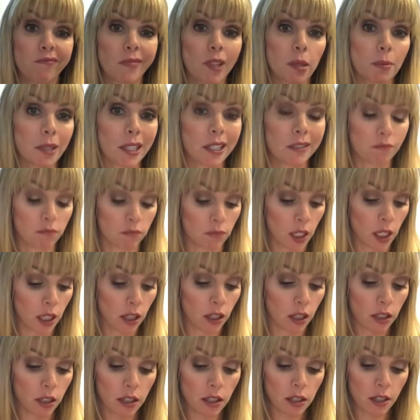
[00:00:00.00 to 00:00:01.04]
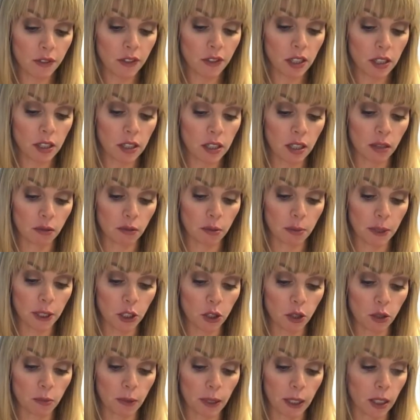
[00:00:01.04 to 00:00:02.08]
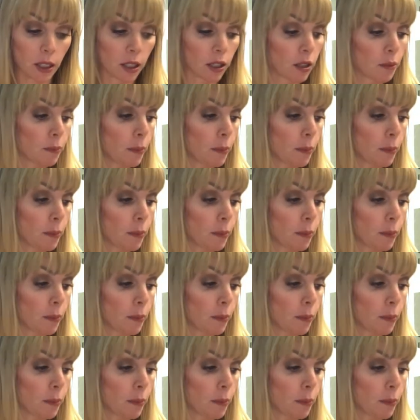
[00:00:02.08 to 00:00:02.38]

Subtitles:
I mean, stuff doesn't seem to be too big.